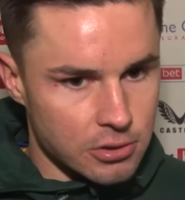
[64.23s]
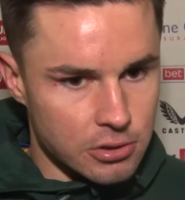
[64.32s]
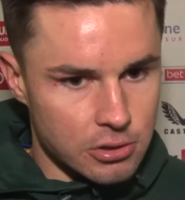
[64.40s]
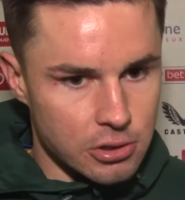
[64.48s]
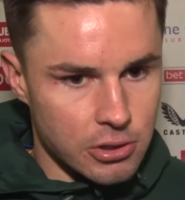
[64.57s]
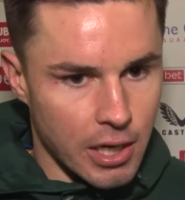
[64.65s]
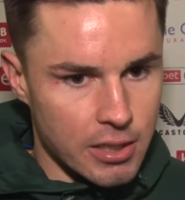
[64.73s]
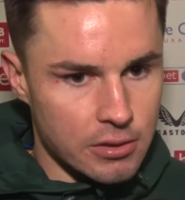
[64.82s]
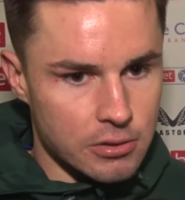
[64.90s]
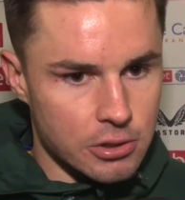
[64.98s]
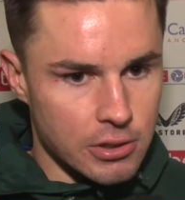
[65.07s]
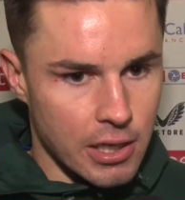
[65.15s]
us to try
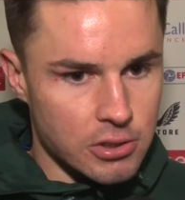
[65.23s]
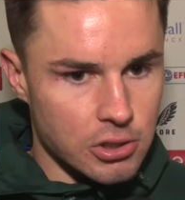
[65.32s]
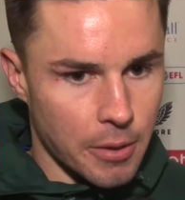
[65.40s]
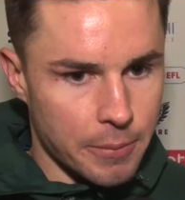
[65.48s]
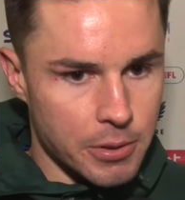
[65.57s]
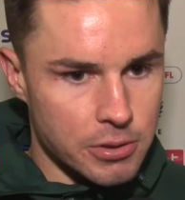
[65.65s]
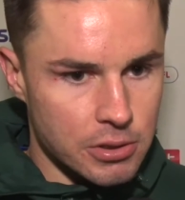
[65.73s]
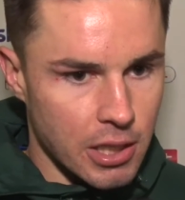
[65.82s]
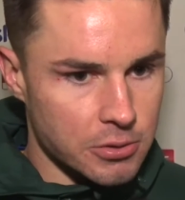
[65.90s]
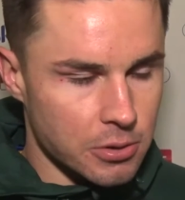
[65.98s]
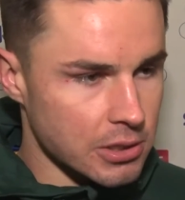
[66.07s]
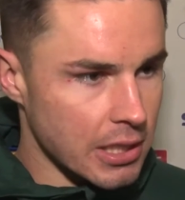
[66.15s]
and stop us, and
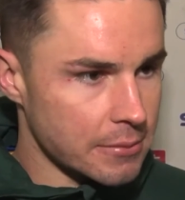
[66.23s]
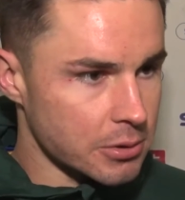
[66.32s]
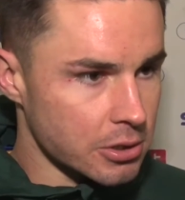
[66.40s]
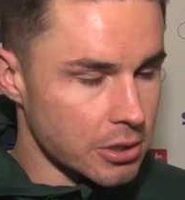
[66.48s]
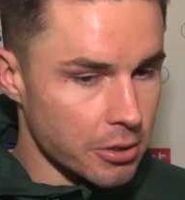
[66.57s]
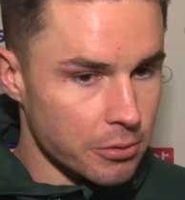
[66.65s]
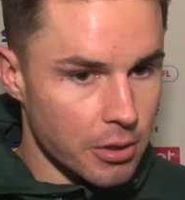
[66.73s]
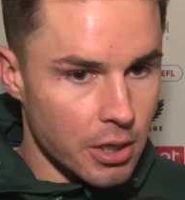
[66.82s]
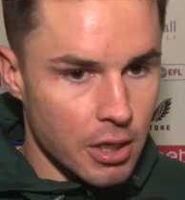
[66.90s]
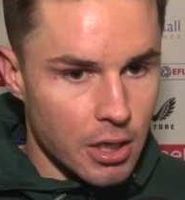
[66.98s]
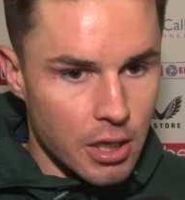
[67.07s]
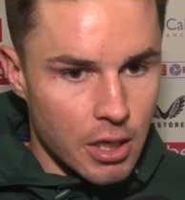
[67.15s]
that's what teams will do.
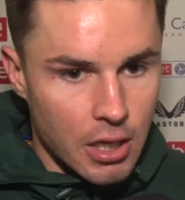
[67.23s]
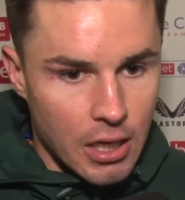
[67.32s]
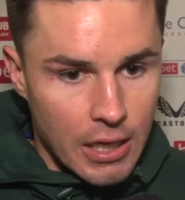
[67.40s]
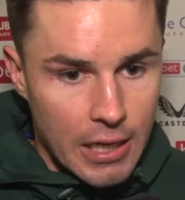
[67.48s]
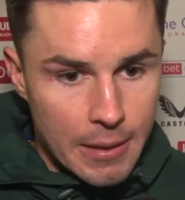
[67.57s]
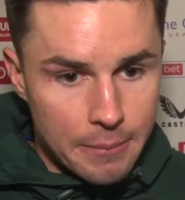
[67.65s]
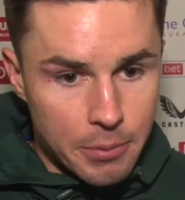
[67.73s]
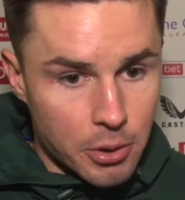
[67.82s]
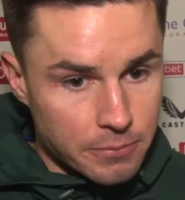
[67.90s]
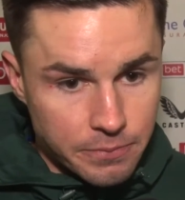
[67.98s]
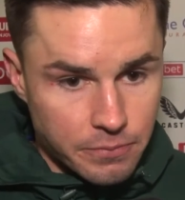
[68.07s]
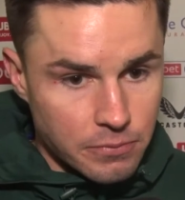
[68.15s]

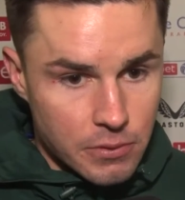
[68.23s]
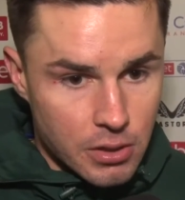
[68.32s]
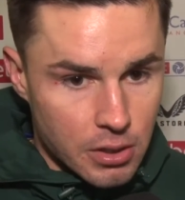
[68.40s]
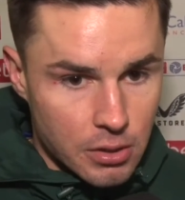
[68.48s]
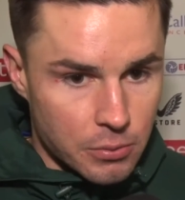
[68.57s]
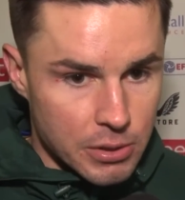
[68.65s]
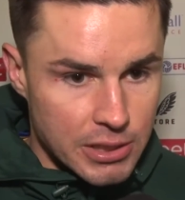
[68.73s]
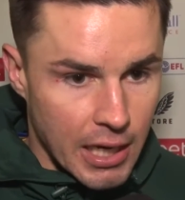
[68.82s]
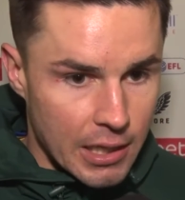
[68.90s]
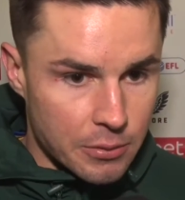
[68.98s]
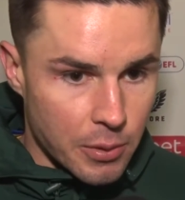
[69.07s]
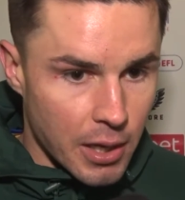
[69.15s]
But we
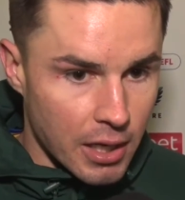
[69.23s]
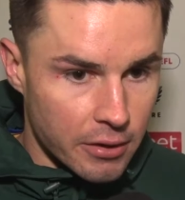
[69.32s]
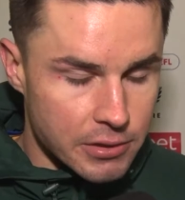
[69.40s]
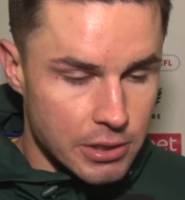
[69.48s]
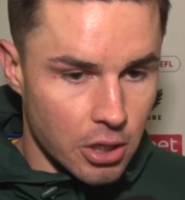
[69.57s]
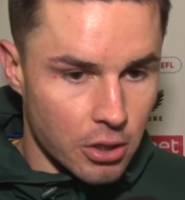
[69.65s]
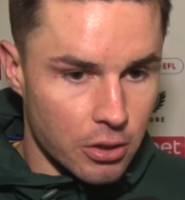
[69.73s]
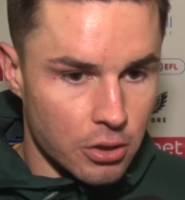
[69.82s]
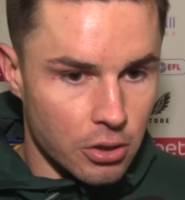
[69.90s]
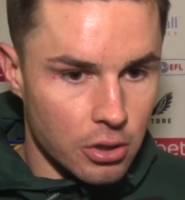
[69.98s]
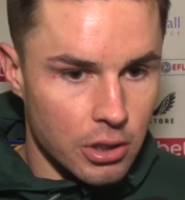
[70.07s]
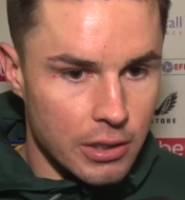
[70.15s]
started well, obviously got the
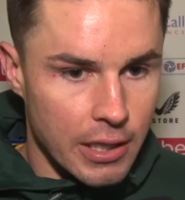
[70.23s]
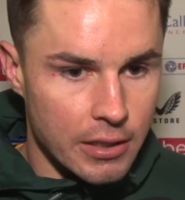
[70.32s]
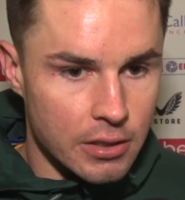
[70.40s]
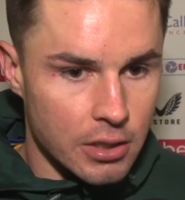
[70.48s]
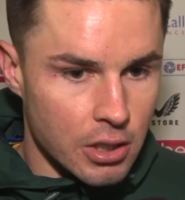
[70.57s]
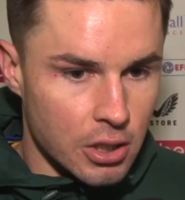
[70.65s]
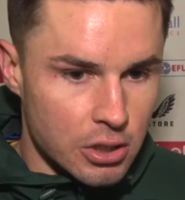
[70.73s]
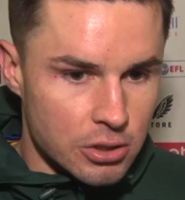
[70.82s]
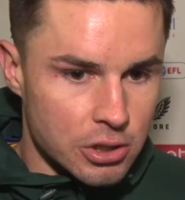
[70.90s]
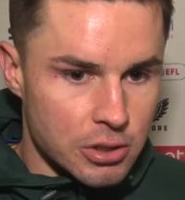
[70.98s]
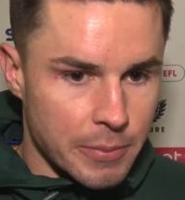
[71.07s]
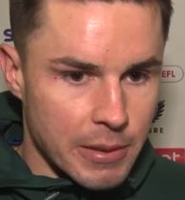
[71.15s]
goal, and then
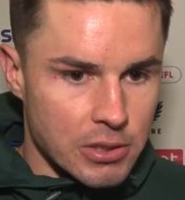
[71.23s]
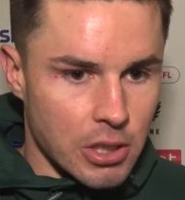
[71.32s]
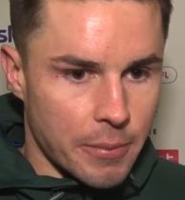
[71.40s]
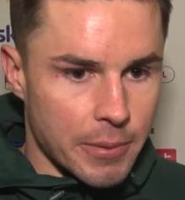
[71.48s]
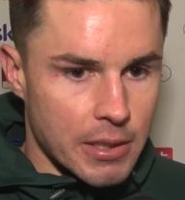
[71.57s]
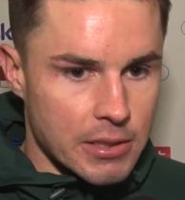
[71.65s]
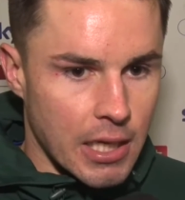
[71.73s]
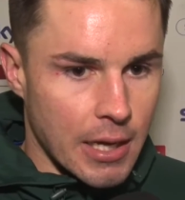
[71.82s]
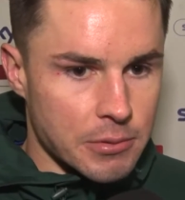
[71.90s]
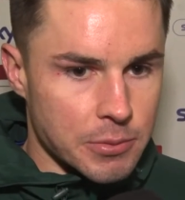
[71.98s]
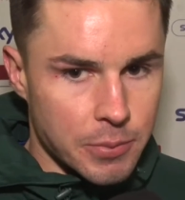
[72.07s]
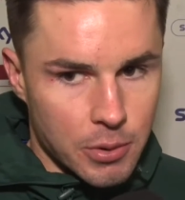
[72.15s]
just a bit sloppy at
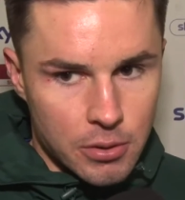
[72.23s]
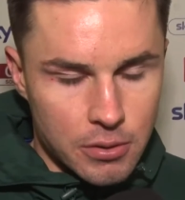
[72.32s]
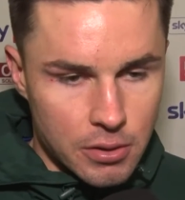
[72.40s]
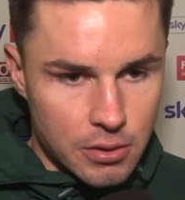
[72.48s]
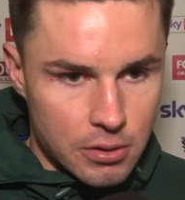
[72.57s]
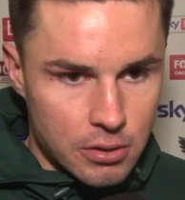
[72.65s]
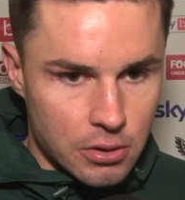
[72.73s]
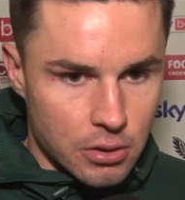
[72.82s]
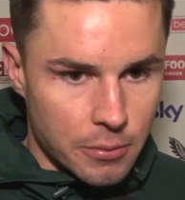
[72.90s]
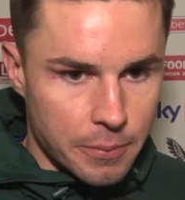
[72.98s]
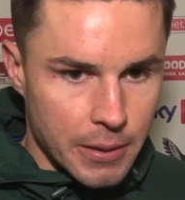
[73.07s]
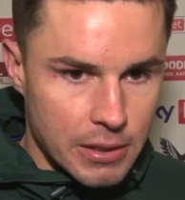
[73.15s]
times. But
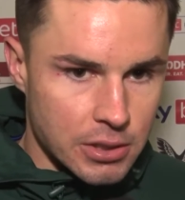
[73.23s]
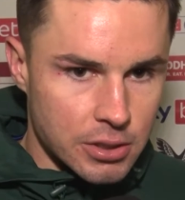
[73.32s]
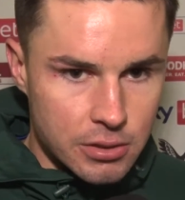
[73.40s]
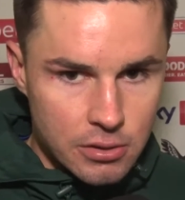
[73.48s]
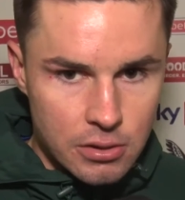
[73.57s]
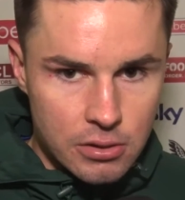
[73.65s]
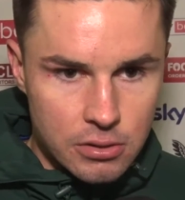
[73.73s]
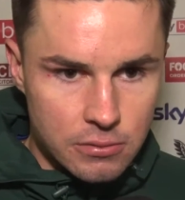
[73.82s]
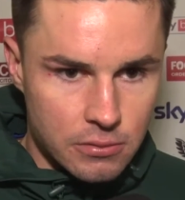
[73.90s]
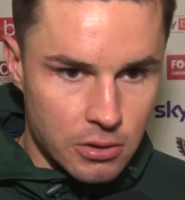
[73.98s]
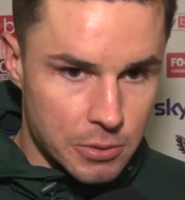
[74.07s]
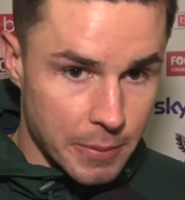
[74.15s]
the pitch is,
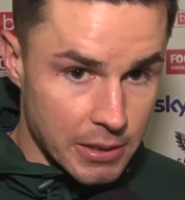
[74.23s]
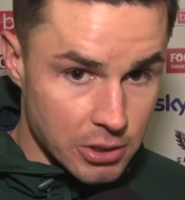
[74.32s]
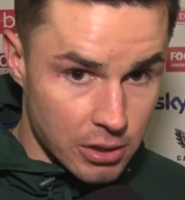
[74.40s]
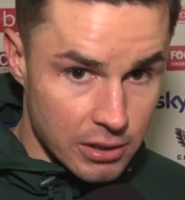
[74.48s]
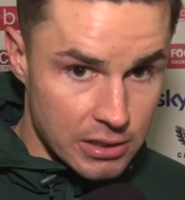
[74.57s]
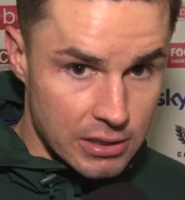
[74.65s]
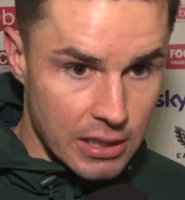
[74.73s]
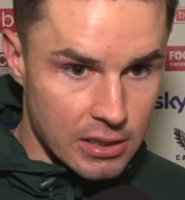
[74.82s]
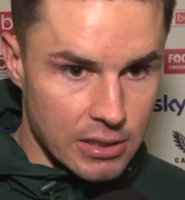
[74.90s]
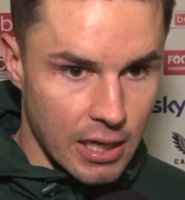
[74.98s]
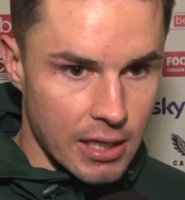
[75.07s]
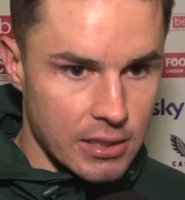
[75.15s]
especially on this near
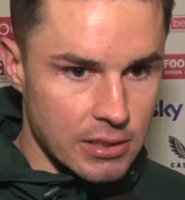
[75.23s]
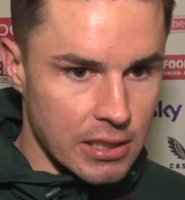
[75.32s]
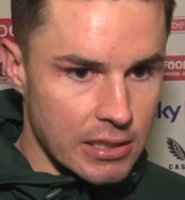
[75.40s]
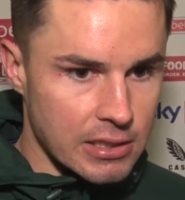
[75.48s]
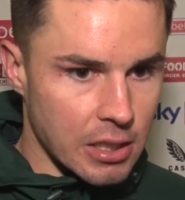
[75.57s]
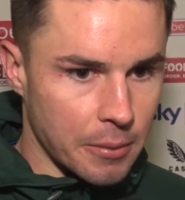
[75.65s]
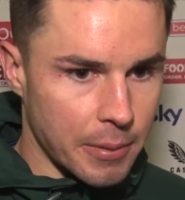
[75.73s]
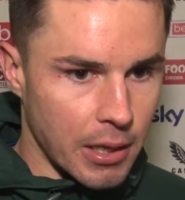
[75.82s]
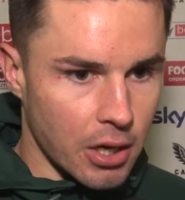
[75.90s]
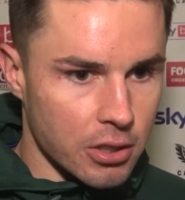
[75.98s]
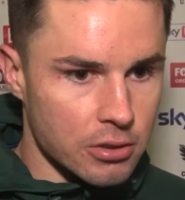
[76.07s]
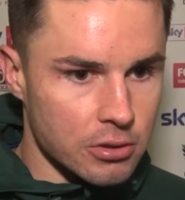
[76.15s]
side, isn't easy to play
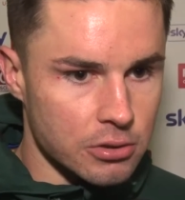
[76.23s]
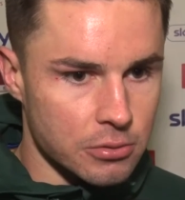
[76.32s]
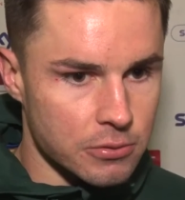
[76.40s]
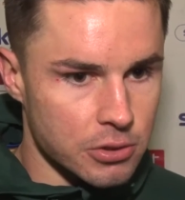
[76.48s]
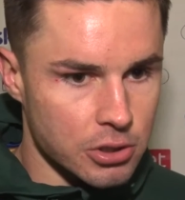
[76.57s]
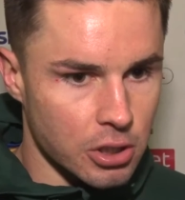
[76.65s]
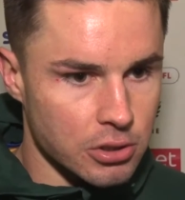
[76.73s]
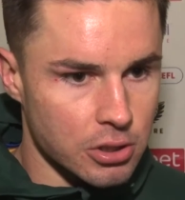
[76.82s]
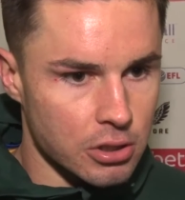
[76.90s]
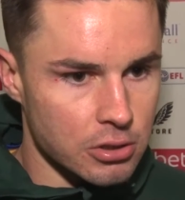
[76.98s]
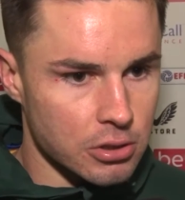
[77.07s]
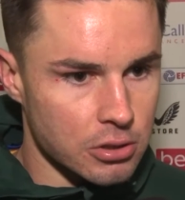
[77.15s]
on. So we've just got
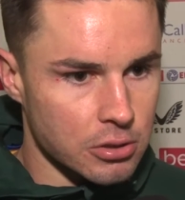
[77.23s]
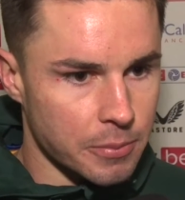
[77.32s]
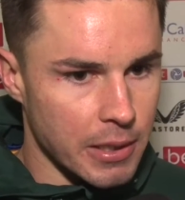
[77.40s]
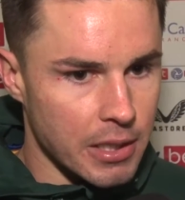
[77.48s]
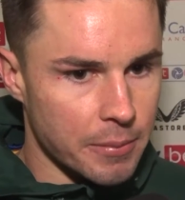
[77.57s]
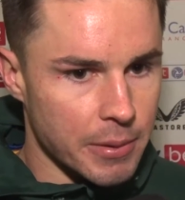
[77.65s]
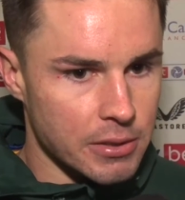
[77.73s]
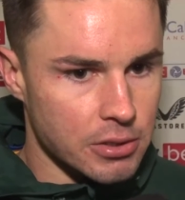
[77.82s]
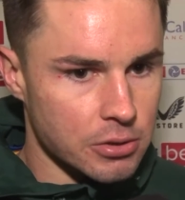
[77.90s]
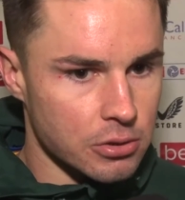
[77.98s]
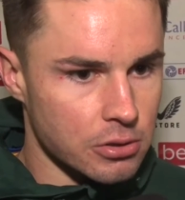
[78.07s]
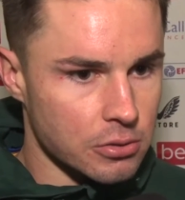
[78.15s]
to play the pitch
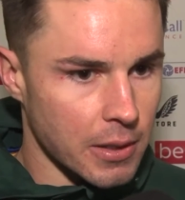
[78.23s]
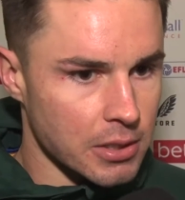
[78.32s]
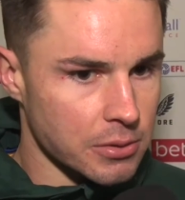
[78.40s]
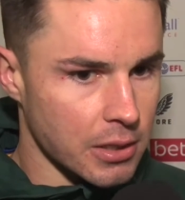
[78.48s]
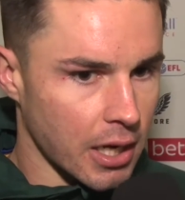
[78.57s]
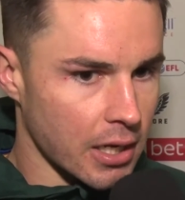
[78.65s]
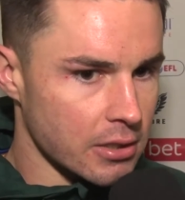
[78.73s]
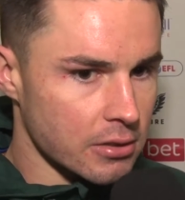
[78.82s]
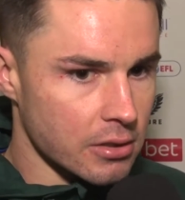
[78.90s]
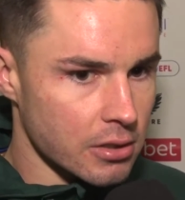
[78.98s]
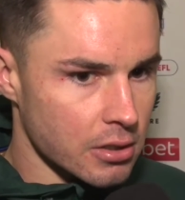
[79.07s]
as well as we can,